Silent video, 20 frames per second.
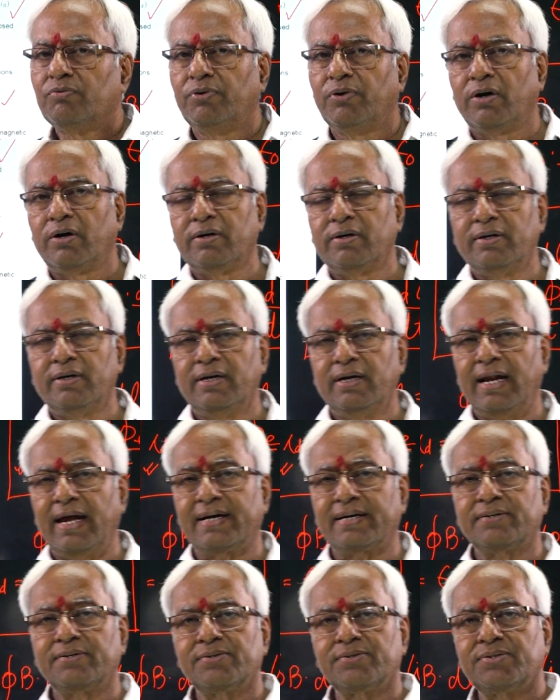for
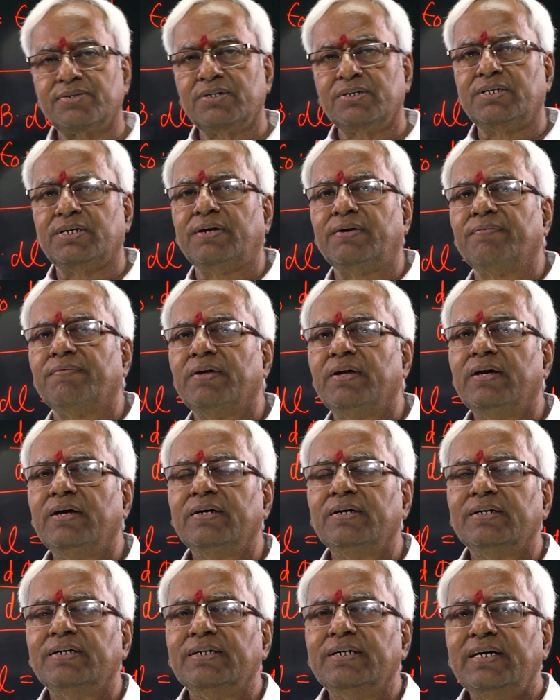electricity.
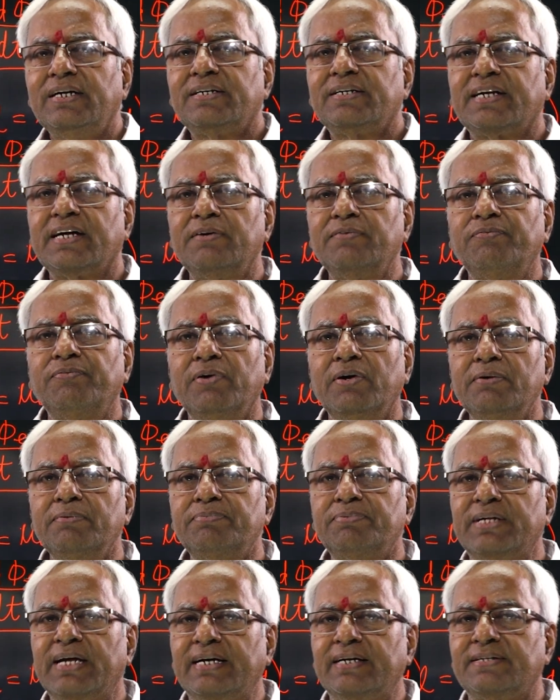It
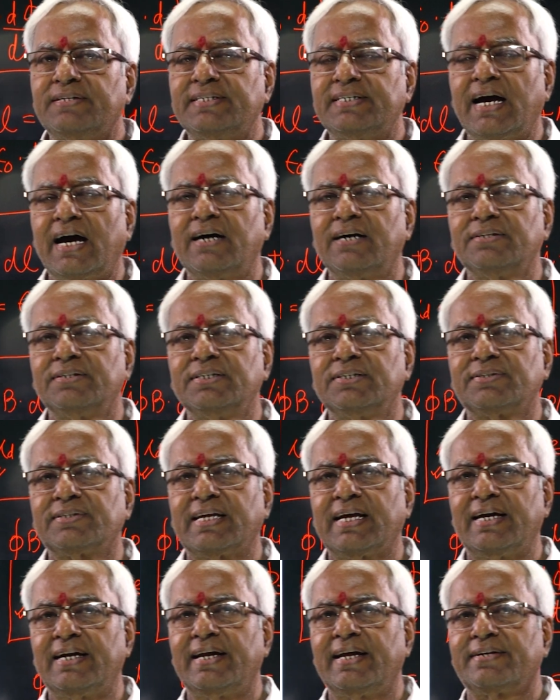confirms that charges
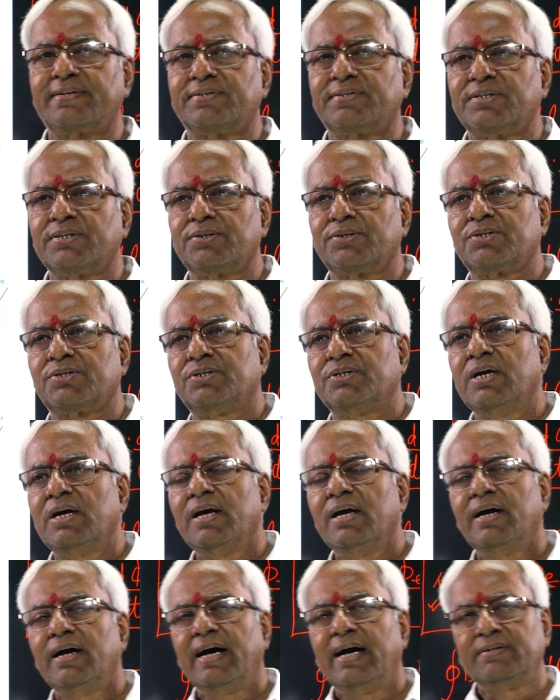can exist
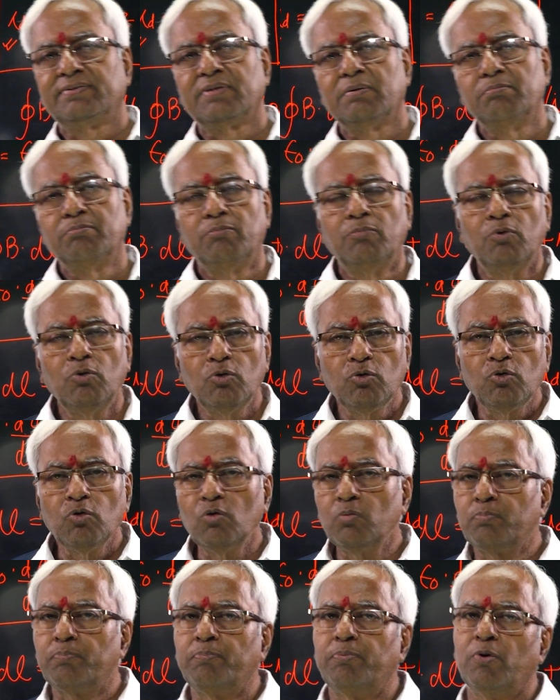as a
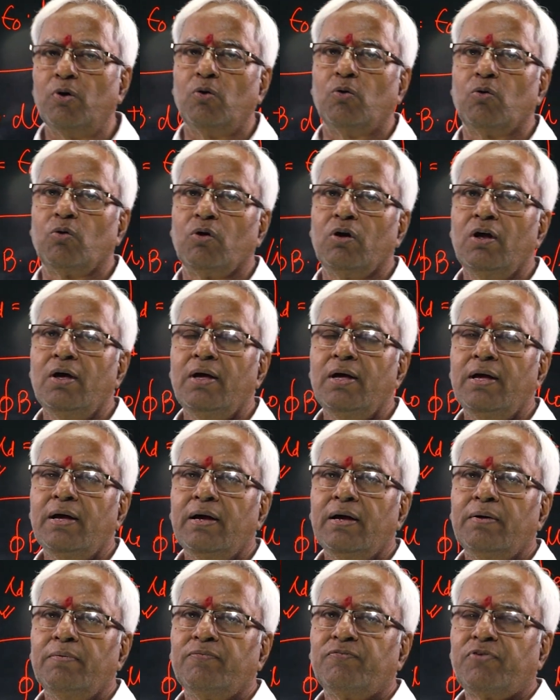monopole.
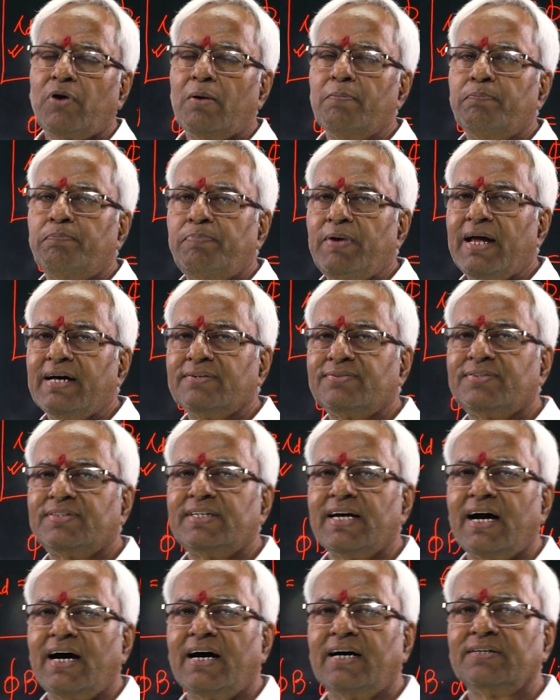From plus
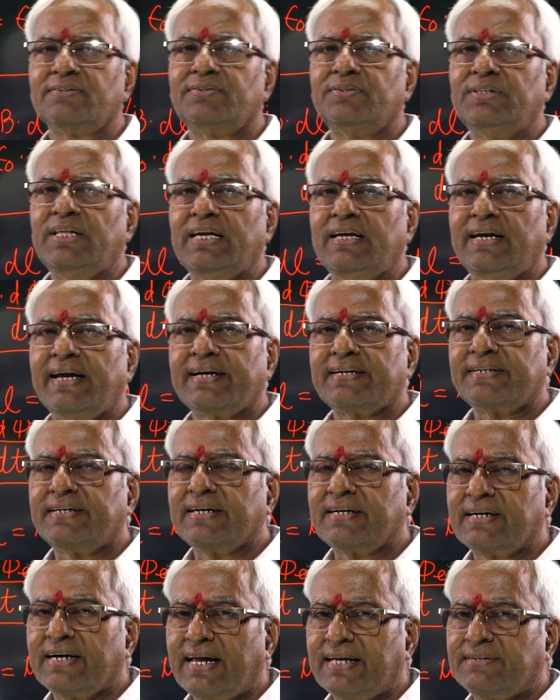charge, the
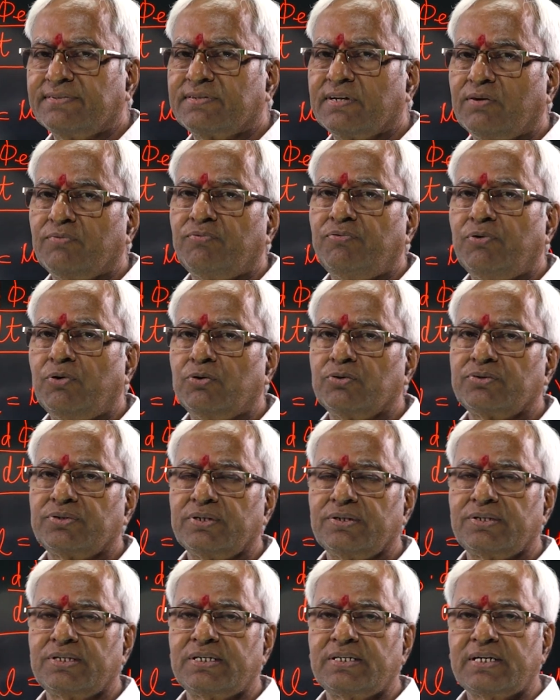electric lines of
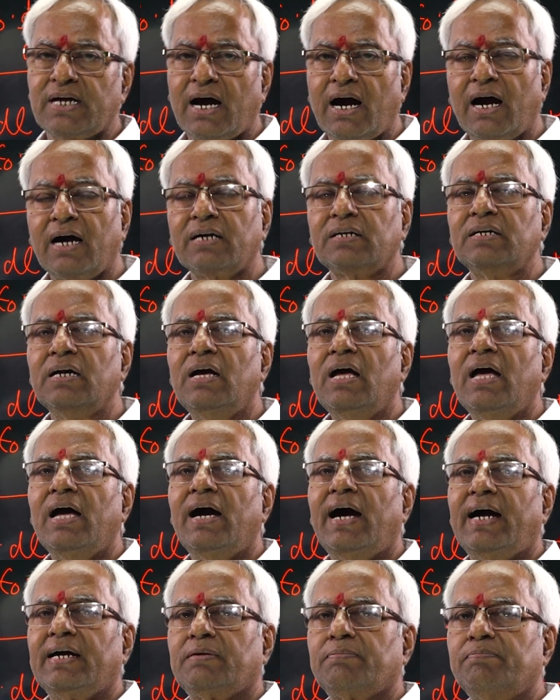force start.
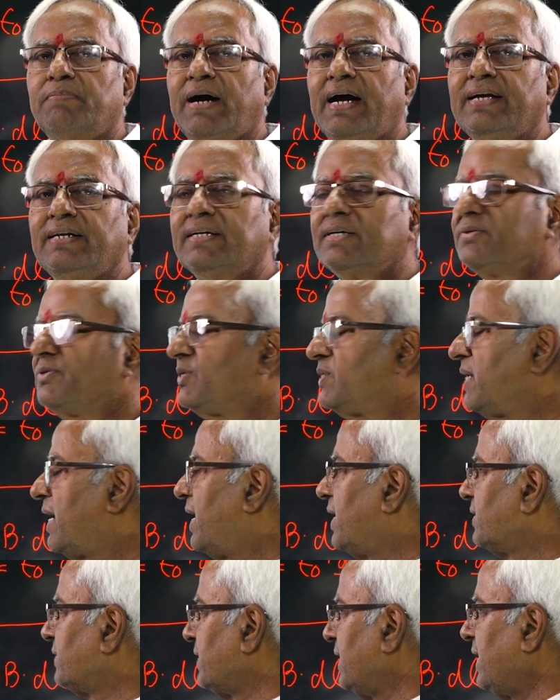At minus
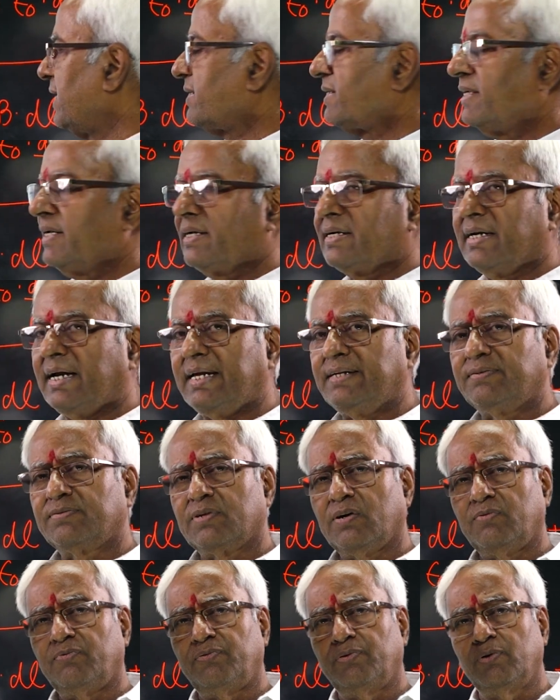charge, electric
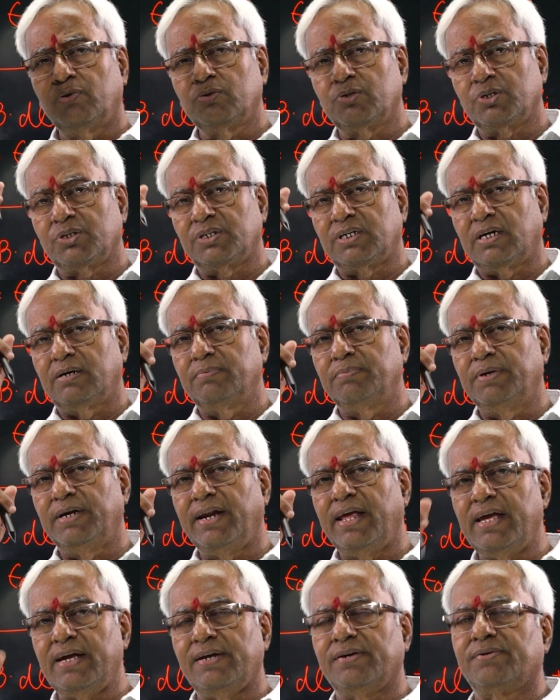lines of force
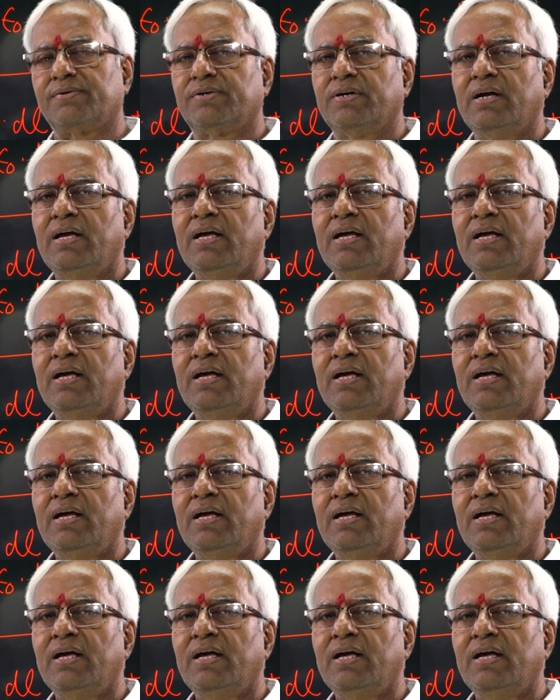terminate.